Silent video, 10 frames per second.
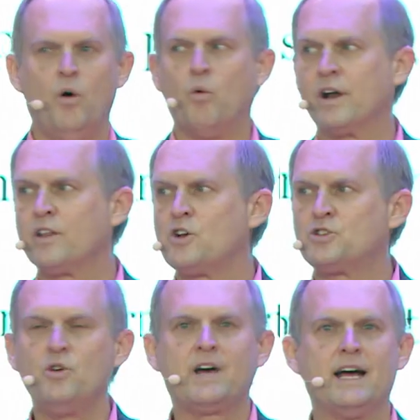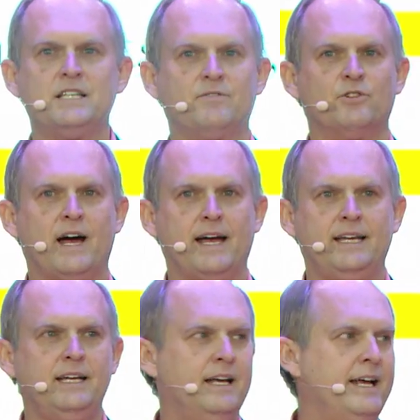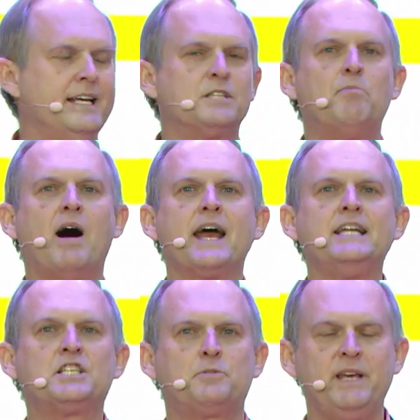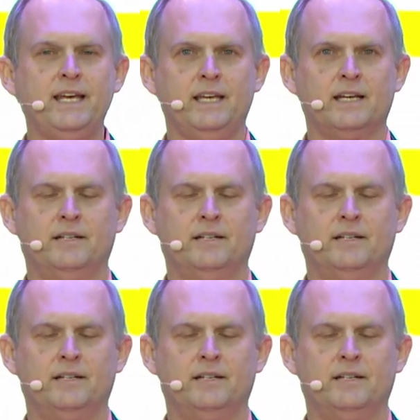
One of those new kinds of variety is mind speed.